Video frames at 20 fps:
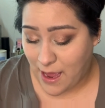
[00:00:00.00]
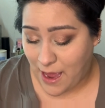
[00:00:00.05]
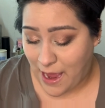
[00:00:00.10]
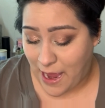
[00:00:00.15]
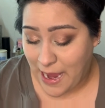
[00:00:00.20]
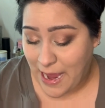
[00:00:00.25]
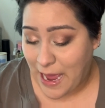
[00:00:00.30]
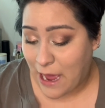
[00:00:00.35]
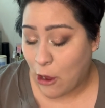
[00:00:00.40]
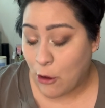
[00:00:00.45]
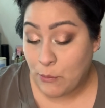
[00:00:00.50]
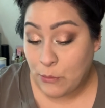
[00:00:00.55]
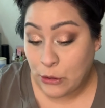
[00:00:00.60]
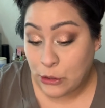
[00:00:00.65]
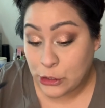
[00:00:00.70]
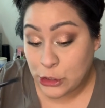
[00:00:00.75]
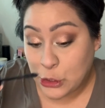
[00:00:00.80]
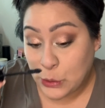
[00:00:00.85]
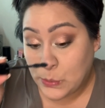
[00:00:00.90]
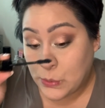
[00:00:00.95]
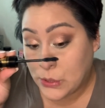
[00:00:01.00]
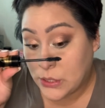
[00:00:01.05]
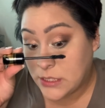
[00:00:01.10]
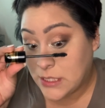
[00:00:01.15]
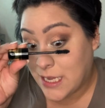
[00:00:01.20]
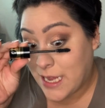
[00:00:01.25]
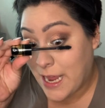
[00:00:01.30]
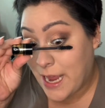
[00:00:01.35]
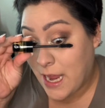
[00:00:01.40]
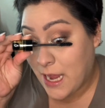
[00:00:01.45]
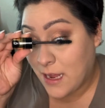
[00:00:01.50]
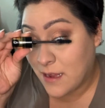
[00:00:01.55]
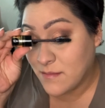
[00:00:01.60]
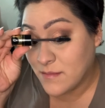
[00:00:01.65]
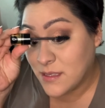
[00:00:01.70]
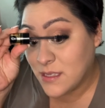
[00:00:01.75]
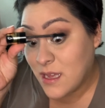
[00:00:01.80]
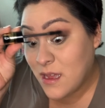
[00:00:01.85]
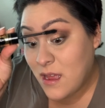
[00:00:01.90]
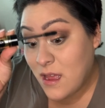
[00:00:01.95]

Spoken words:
eye out multiple times,